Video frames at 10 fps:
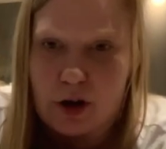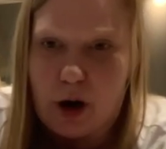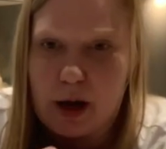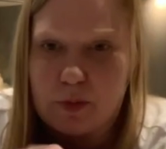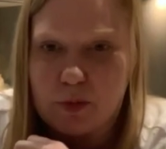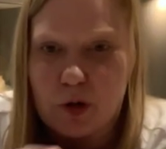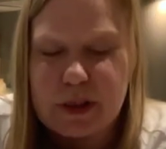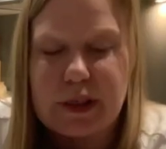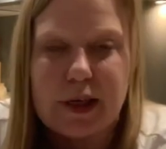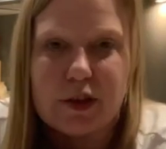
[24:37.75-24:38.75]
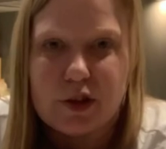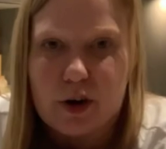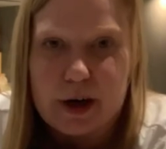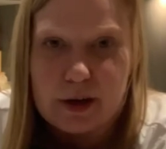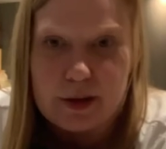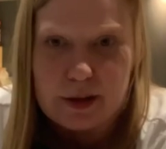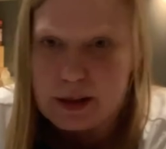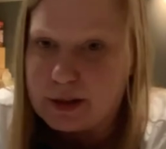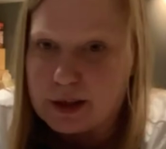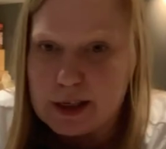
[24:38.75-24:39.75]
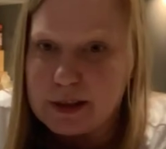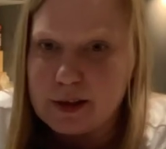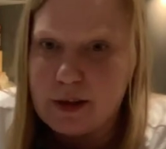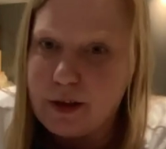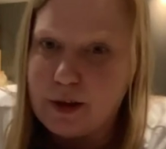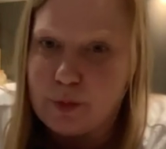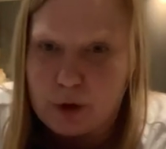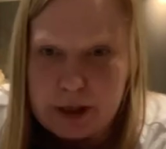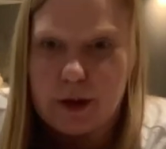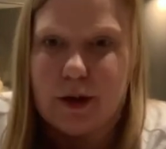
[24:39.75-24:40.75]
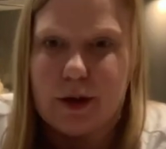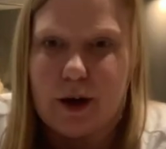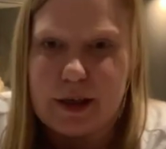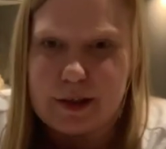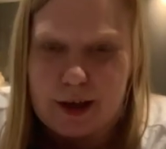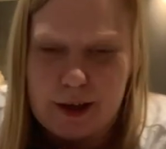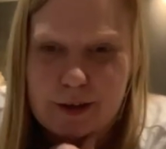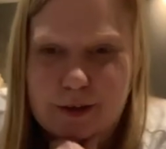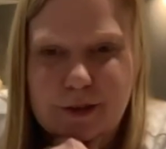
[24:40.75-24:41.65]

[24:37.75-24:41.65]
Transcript: I am not scared to try anything these days. Bring it on, I say.